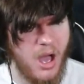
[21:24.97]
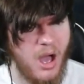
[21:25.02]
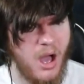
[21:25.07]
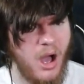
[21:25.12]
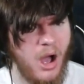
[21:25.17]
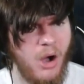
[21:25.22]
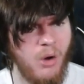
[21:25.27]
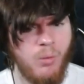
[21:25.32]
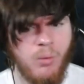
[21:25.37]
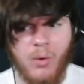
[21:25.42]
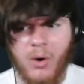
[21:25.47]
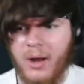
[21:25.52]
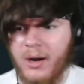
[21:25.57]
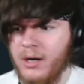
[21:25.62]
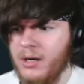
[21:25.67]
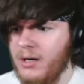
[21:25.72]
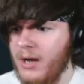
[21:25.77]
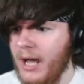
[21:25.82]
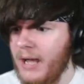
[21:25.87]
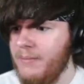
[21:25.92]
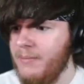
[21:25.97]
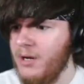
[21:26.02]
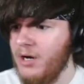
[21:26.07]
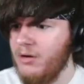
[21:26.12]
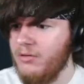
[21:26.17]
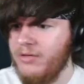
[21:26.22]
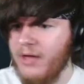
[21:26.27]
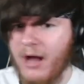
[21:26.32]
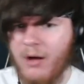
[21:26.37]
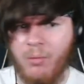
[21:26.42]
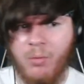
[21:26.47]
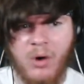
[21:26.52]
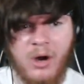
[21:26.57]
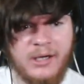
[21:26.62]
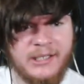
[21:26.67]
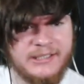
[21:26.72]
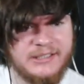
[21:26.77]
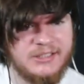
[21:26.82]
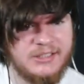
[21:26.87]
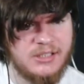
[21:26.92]
Oh, what a nightmare that
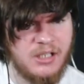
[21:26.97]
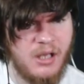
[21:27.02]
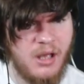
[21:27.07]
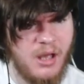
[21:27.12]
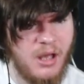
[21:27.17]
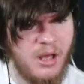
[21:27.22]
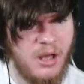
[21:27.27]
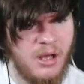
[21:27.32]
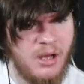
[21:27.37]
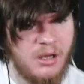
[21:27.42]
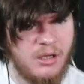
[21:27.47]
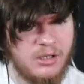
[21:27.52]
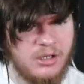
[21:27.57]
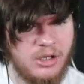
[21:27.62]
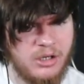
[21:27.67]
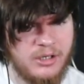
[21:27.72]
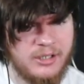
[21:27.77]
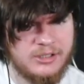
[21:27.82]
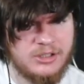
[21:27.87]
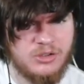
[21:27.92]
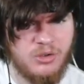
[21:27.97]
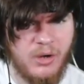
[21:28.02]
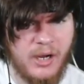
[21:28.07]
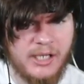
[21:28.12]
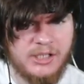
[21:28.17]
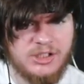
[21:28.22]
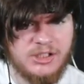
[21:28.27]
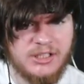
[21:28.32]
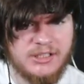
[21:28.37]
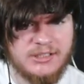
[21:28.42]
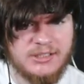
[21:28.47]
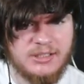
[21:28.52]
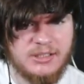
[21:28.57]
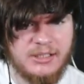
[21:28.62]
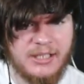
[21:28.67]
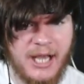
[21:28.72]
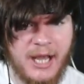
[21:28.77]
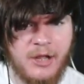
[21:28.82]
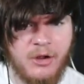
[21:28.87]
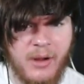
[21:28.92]
was. Goodness gracious.
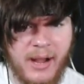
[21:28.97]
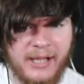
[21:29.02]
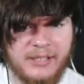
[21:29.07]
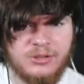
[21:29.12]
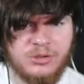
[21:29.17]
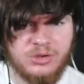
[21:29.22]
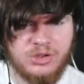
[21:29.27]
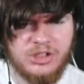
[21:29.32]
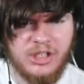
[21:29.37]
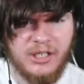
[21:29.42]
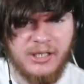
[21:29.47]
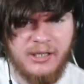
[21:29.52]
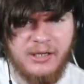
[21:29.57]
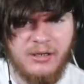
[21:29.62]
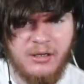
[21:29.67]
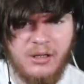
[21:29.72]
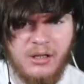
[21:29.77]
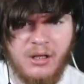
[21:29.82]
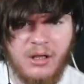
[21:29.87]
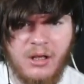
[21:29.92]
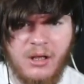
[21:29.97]
Yeah, your hands are chilling?